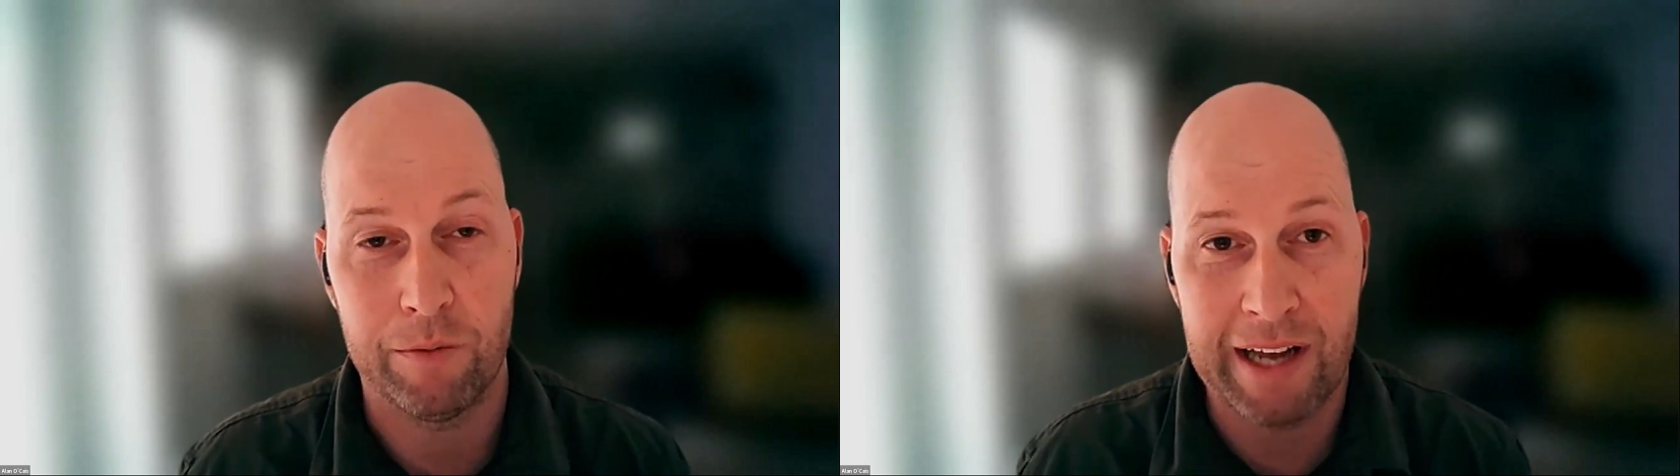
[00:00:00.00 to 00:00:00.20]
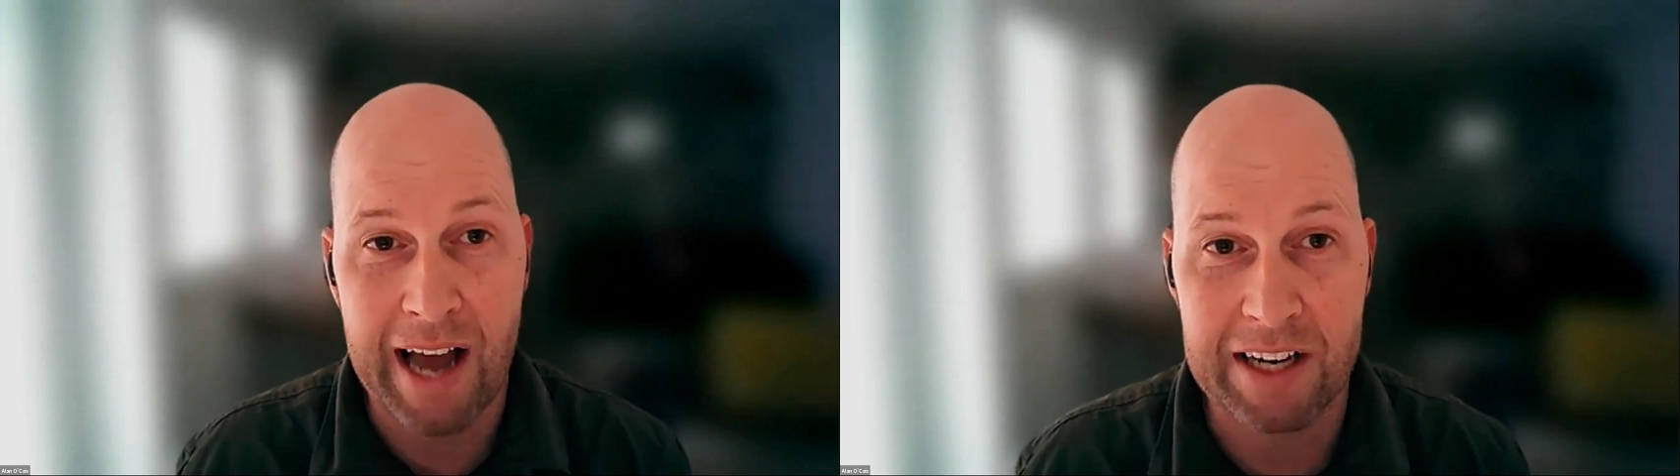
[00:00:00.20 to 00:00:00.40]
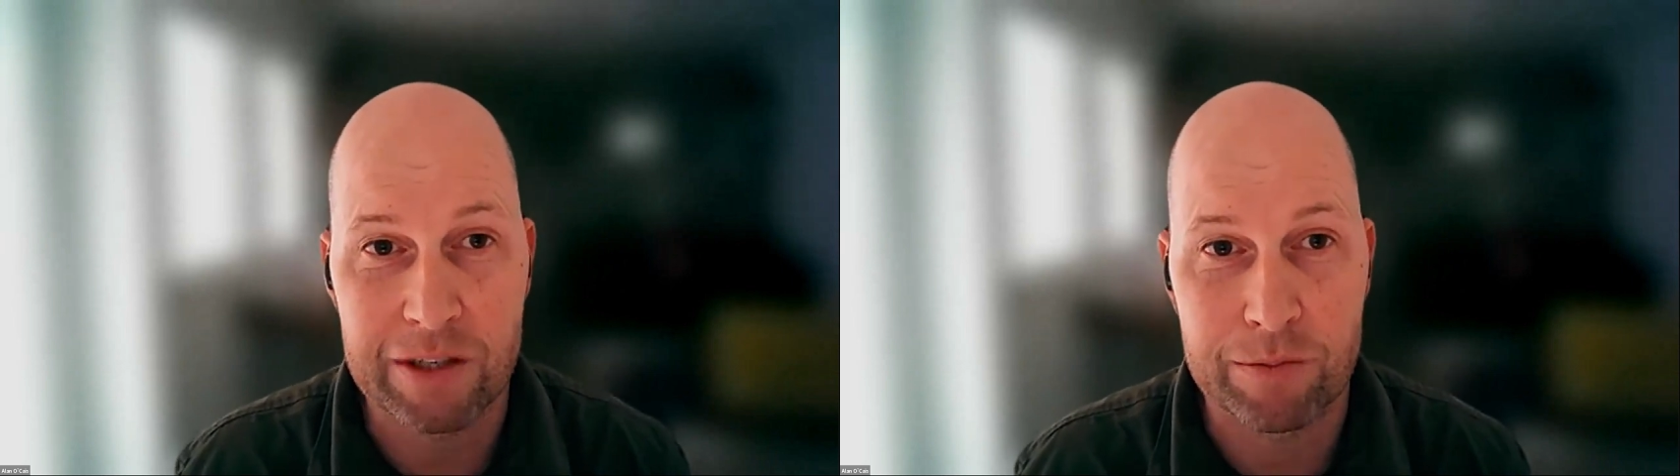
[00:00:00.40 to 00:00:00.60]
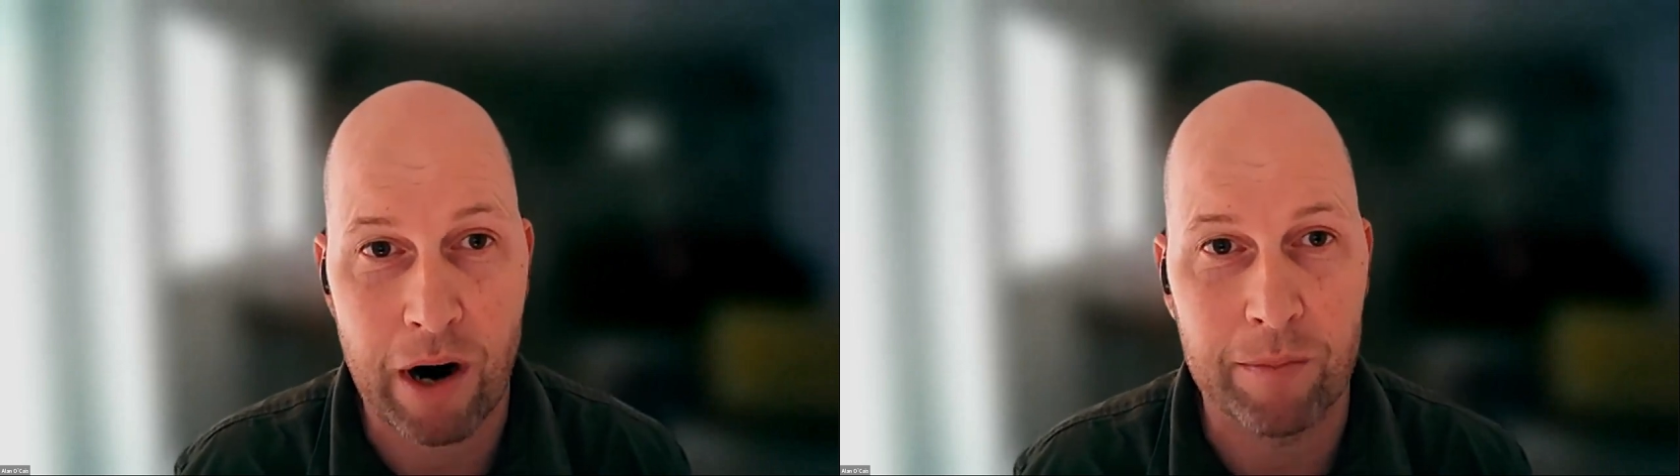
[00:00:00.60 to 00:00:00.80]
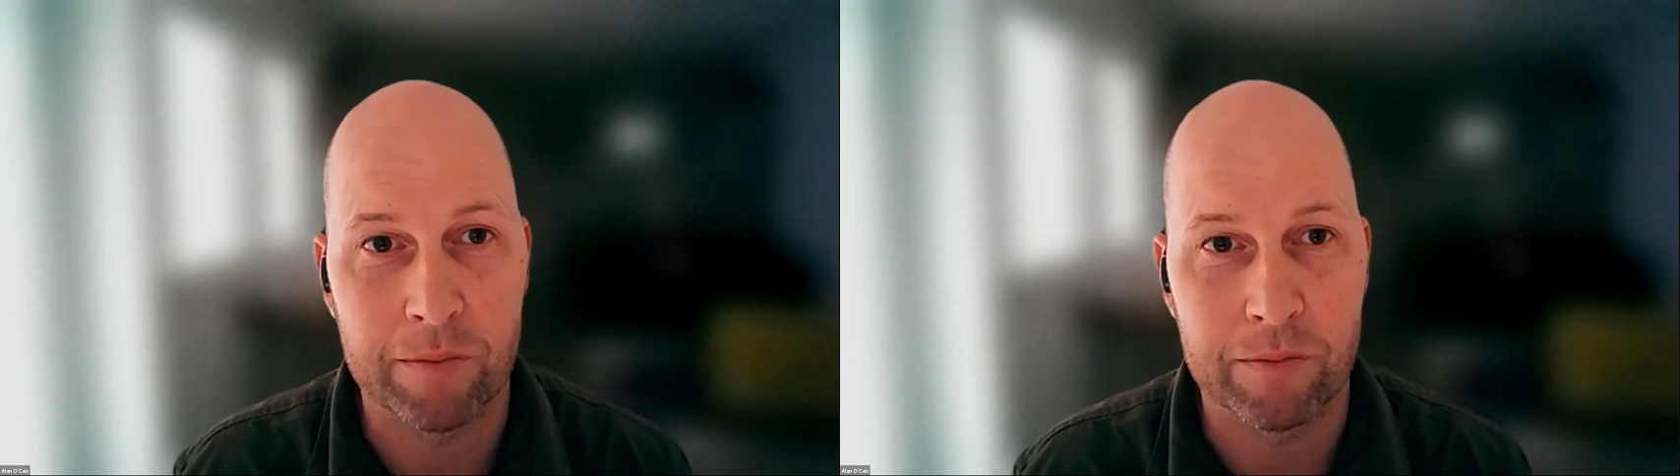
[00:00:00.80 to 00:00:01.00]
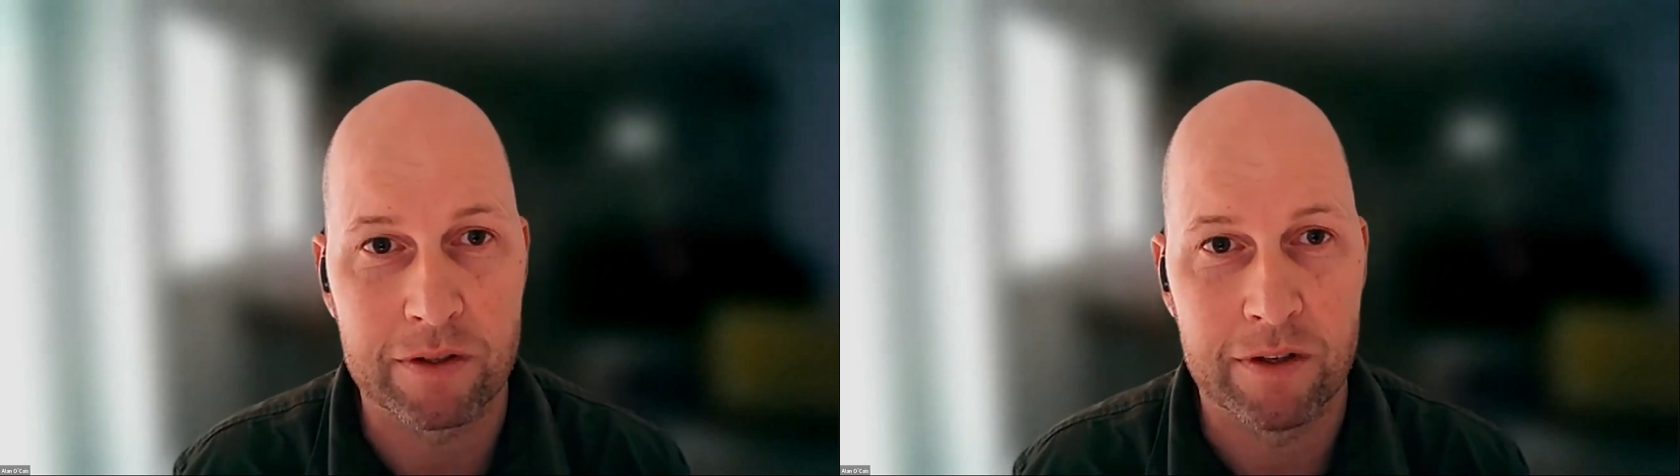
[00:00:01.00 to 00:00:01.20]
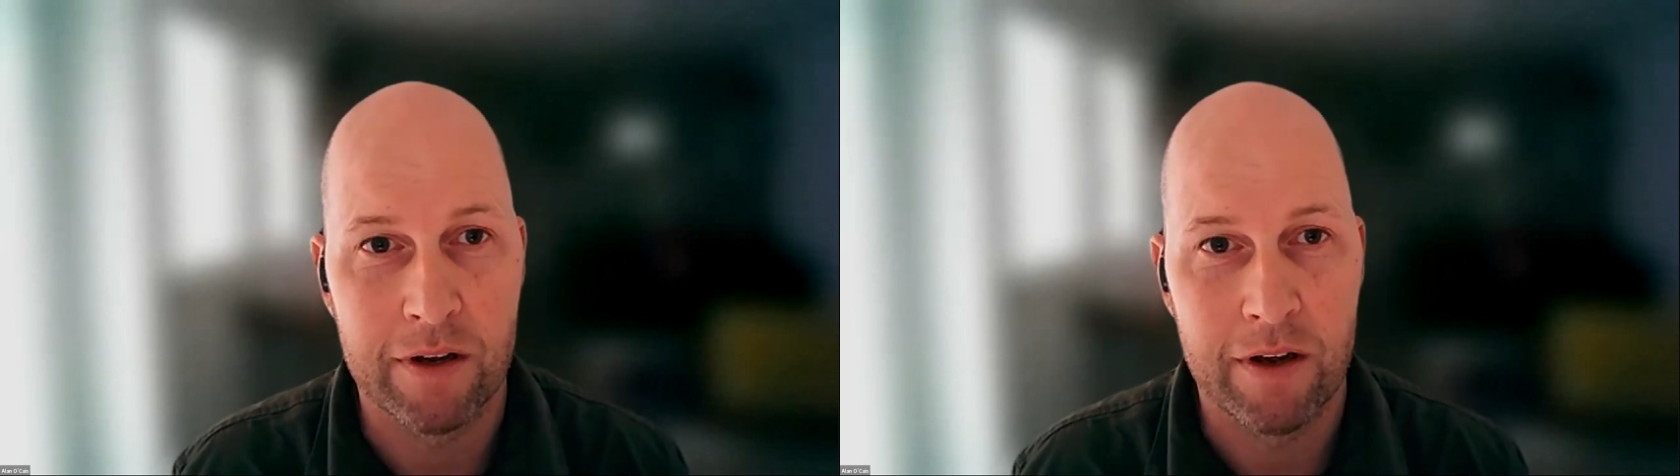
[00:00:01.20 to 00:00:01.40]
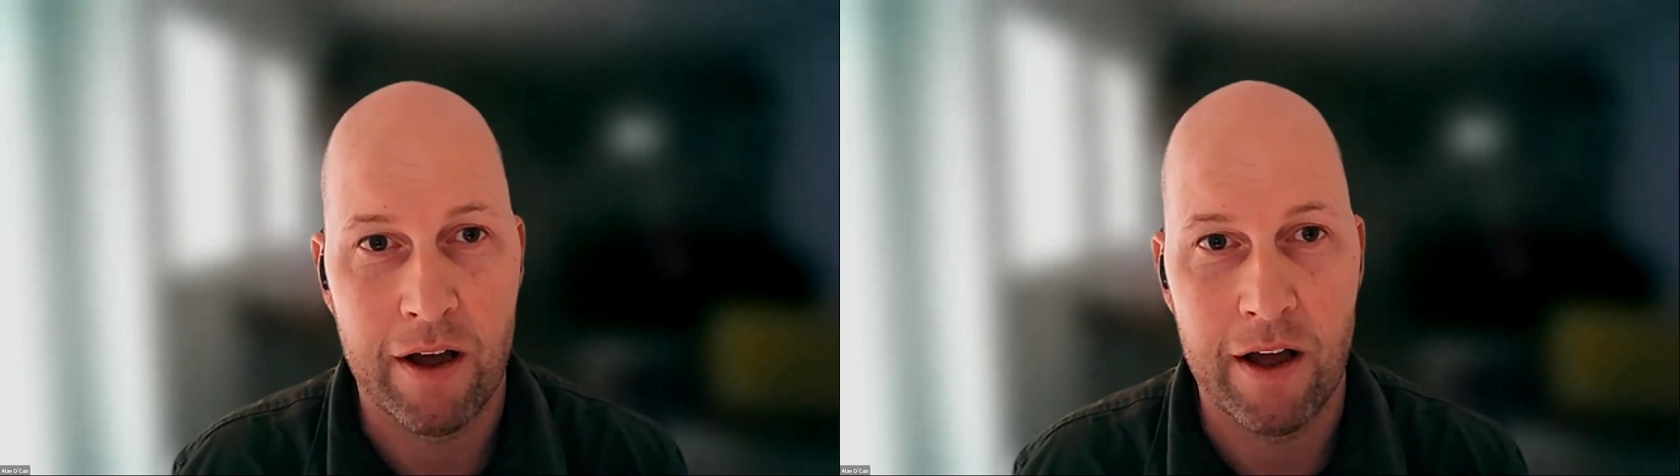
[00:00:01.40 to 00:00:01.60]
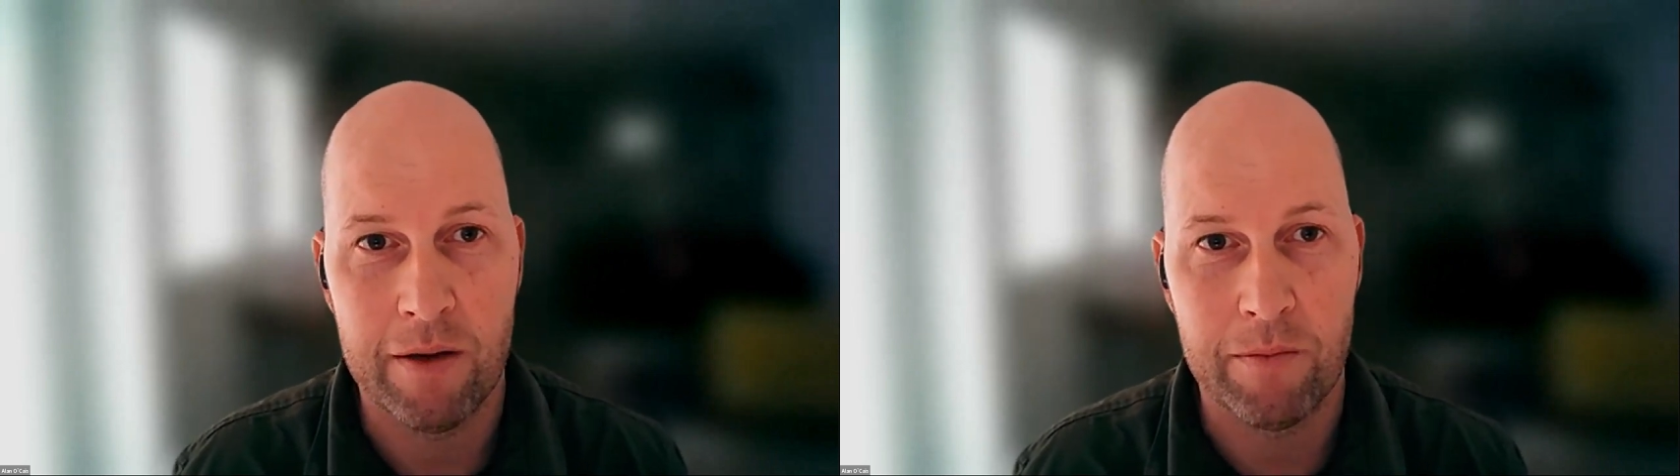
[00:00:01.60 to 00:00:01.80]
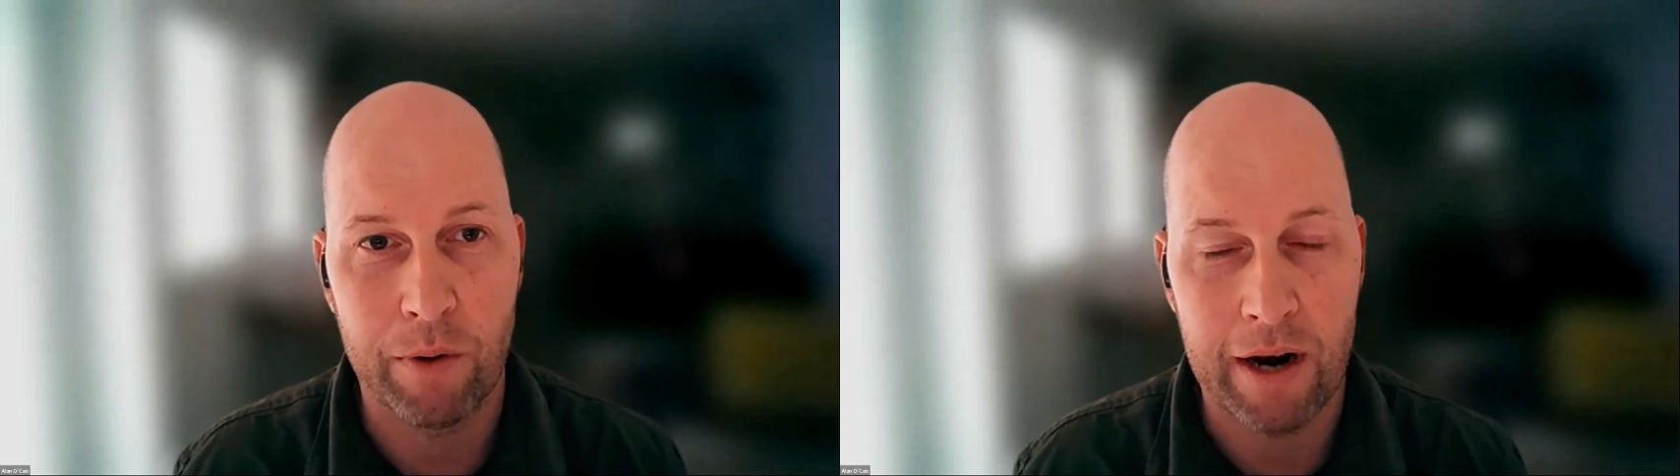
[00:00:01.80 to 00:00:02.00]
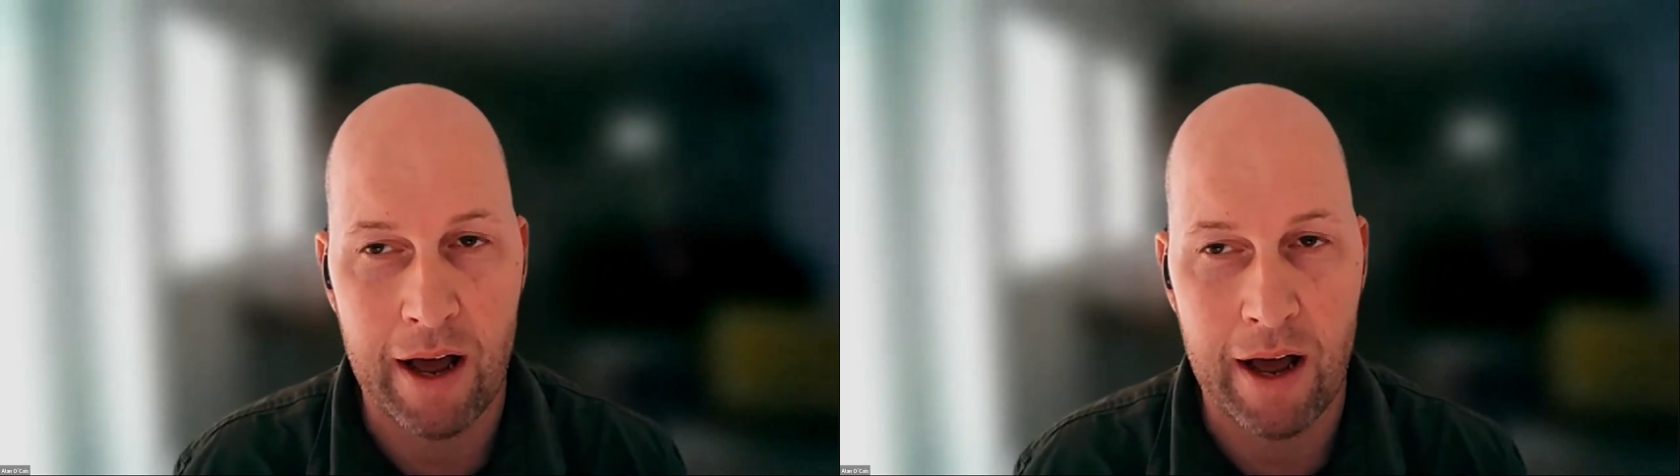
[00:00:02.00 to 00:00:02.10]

It will catch problems, and